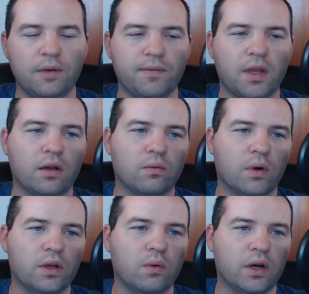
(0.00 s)
And
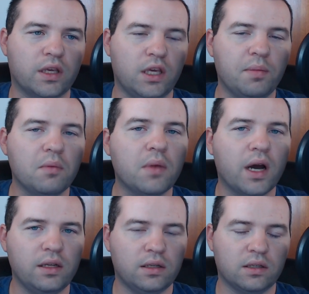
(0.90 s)
what you want to keep in
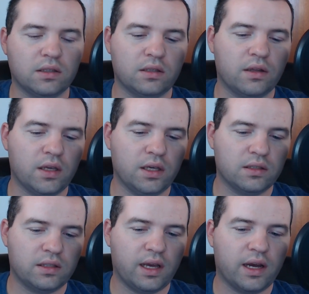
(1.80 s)
mind is,
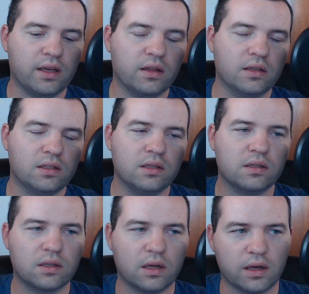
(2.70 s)
is that this
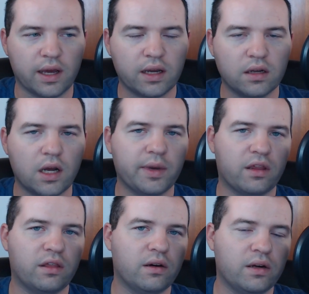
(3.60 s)
is uh, economic
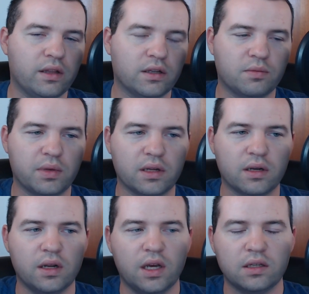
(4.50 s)
theory that's
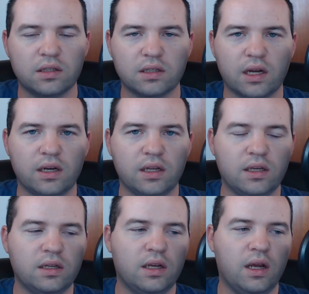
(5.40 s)
been
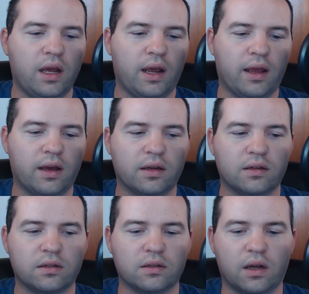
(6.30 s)
studied
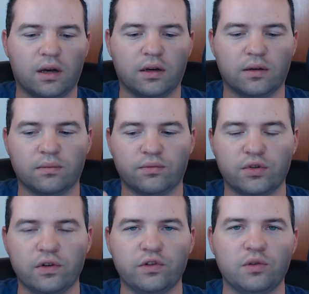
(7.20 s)
and um,
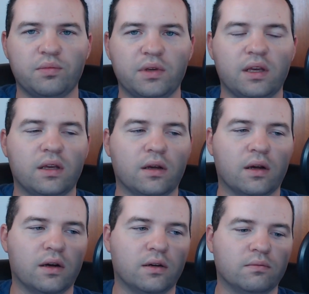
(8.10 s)
proven to be...
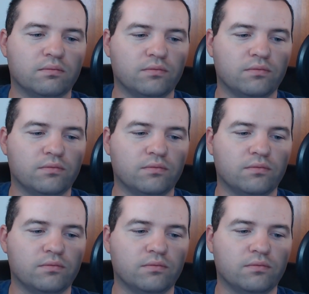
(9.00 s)
Um,